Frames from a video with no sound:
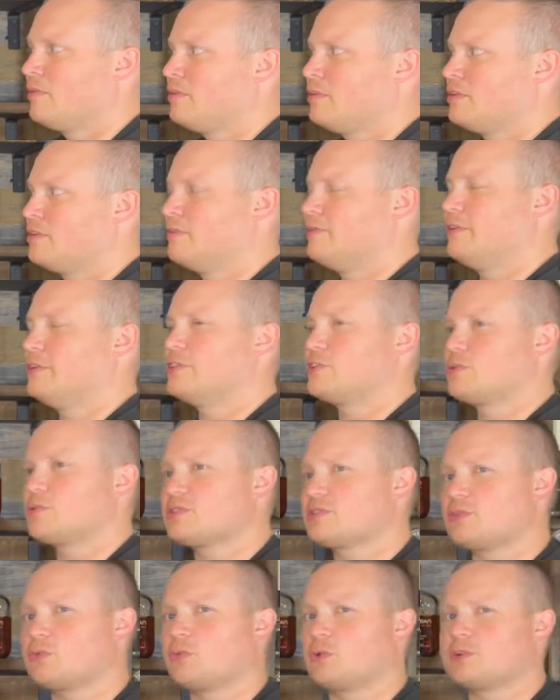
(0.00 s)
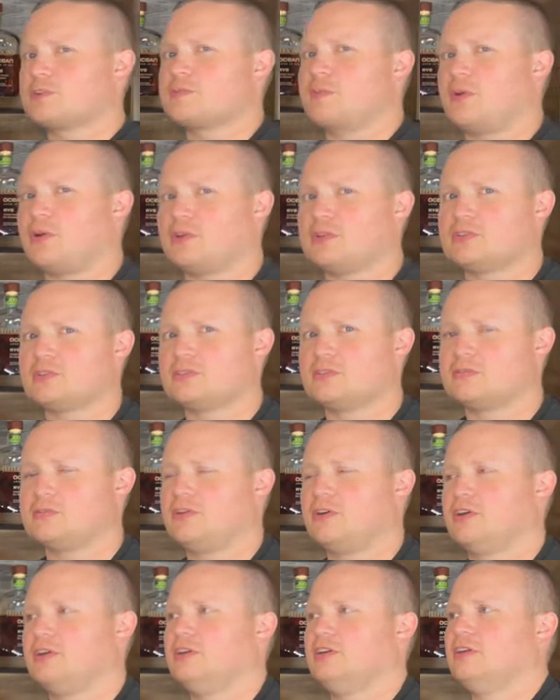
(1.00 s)
The finish was the worst part so
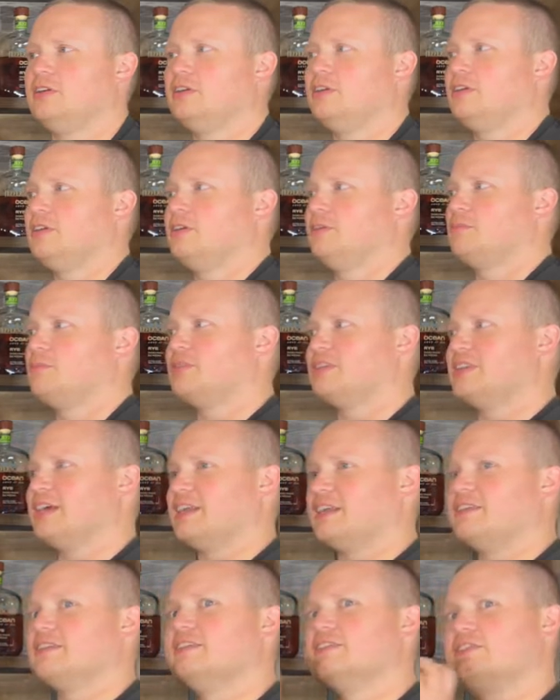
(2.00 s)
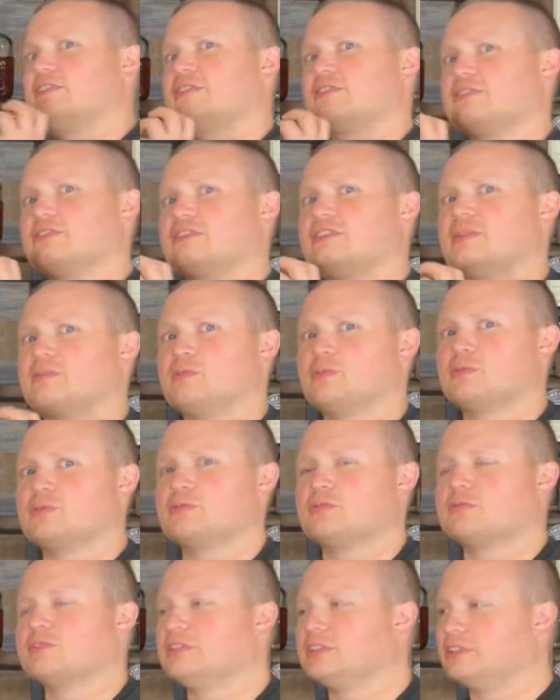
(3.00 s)
far, but that initial sip was
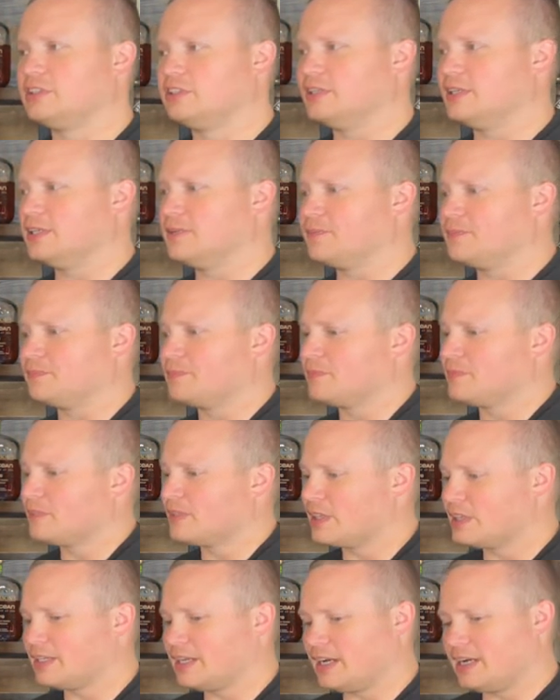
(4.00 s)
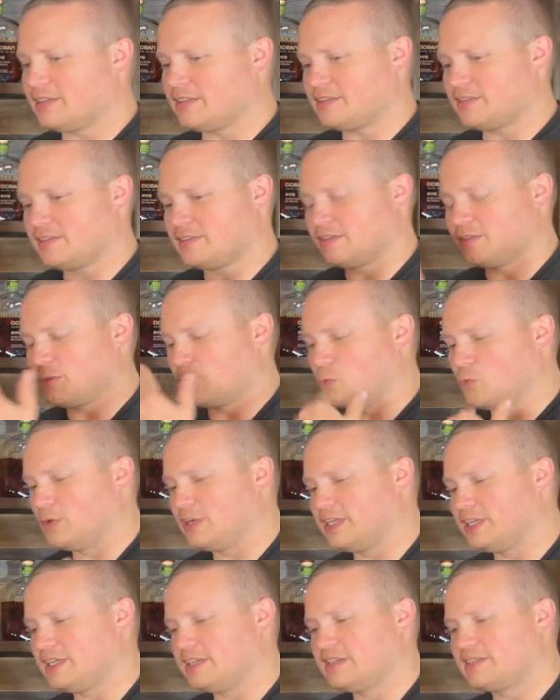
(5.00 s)
really good. Got the
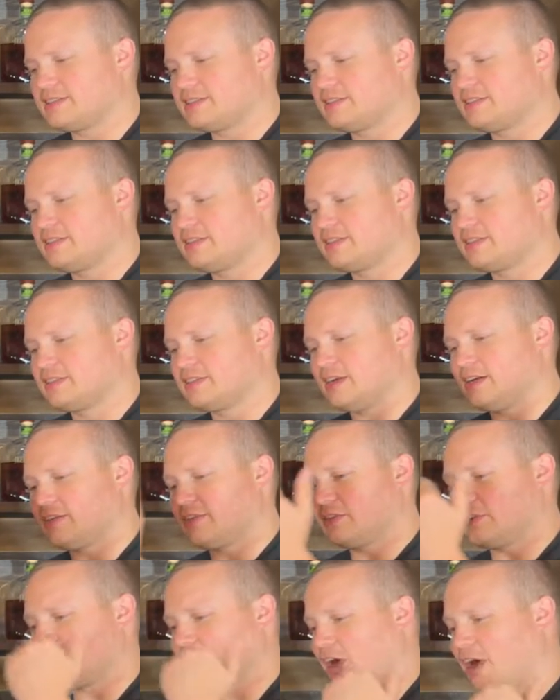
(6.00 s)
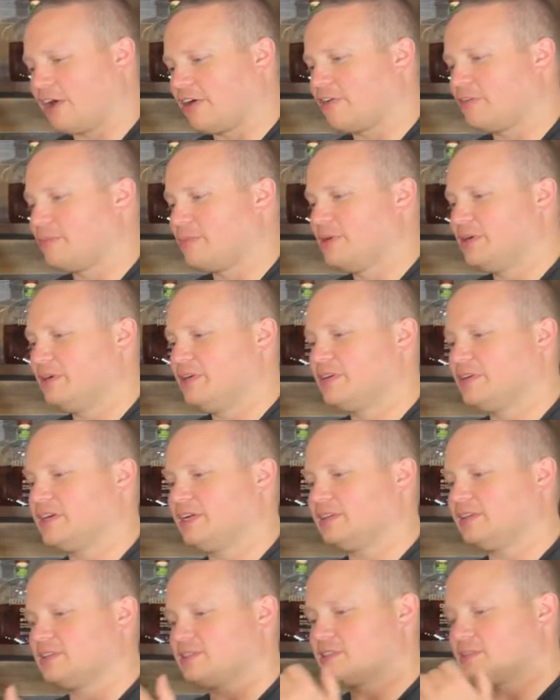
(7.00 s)
woodiness, got the caramel,
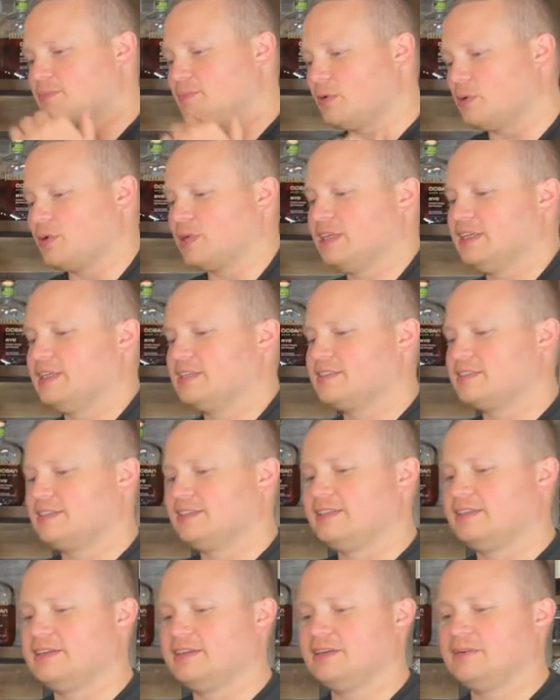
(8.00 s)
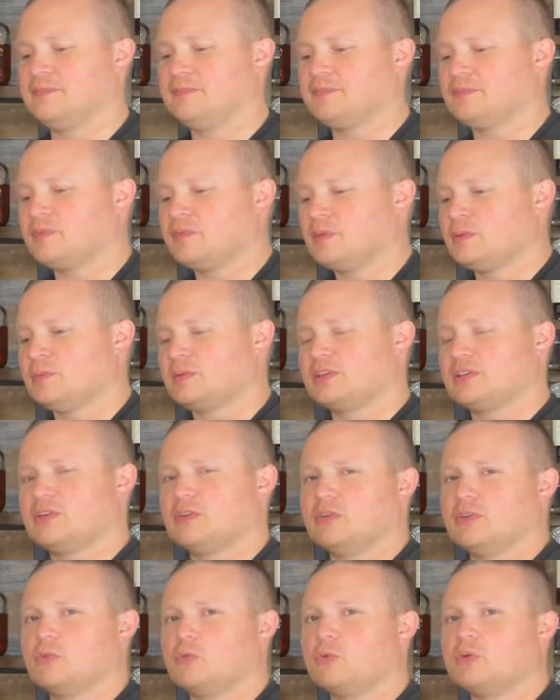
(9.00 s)
got the smokiness in there, but
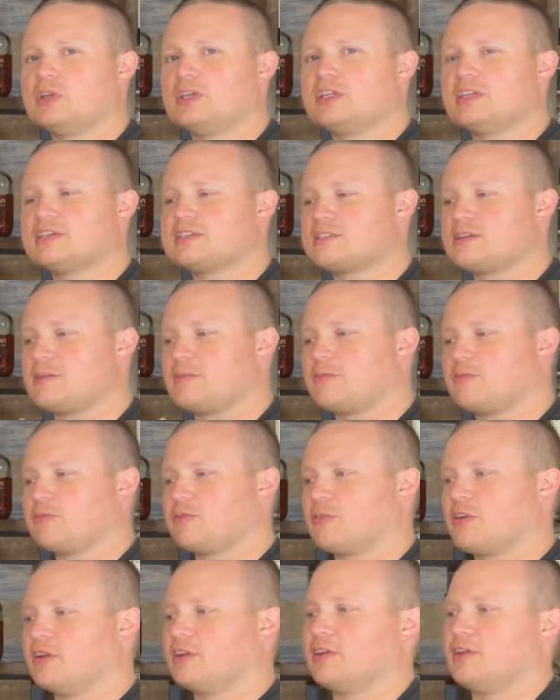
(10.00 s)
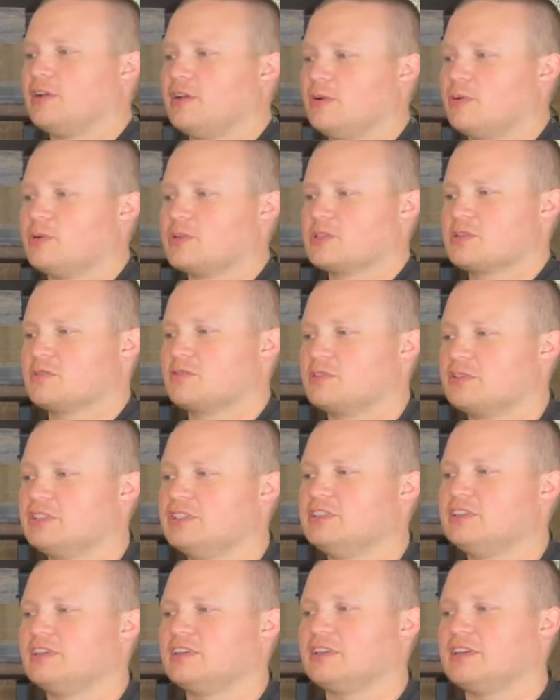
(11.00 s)
the woodiness up front was a
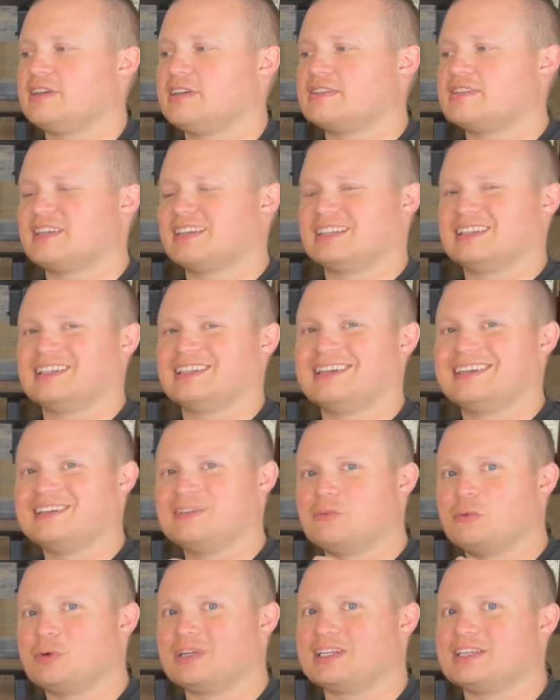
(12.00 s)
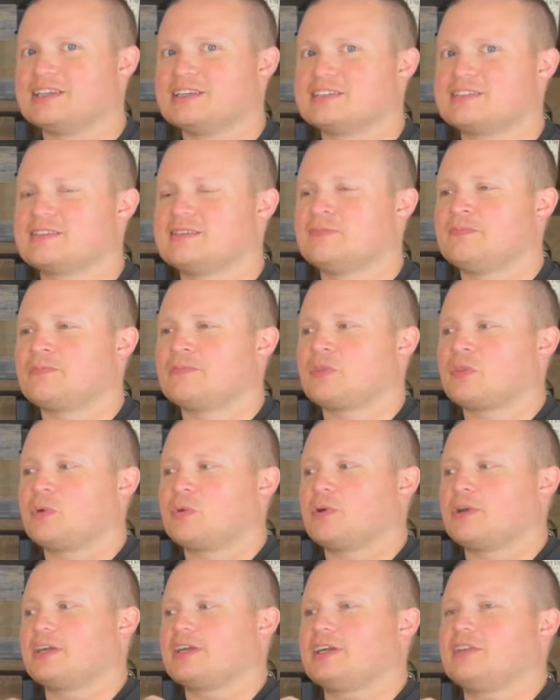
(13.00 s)
real nice and light woodiness.
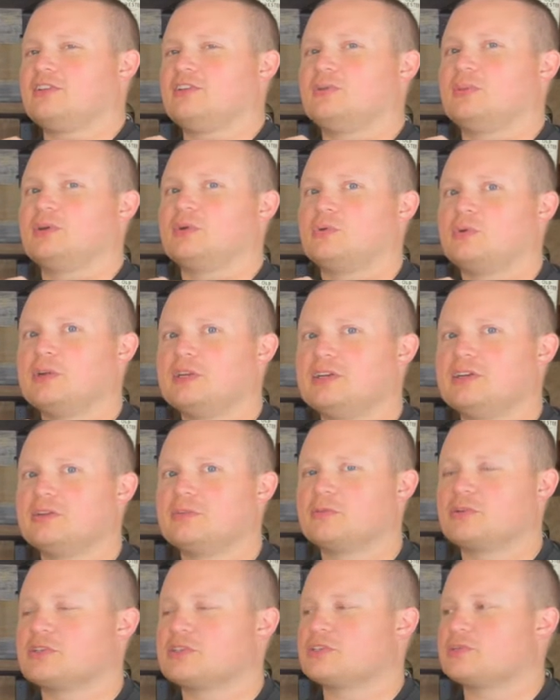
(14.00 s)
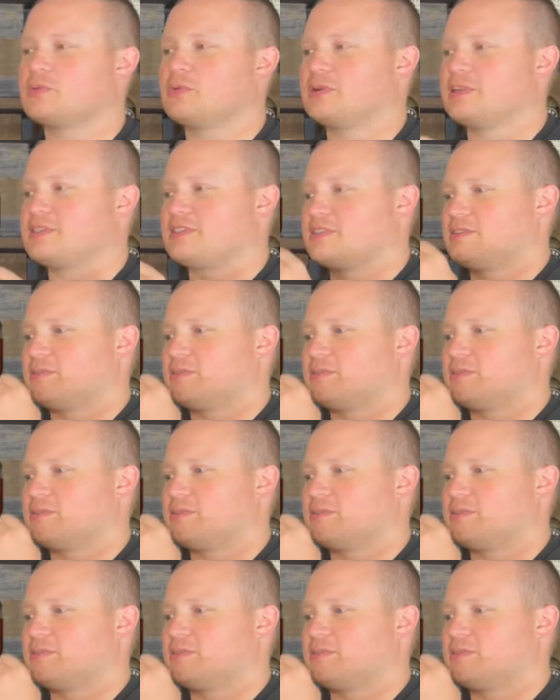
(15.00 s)
Where it got a little bit weird was when,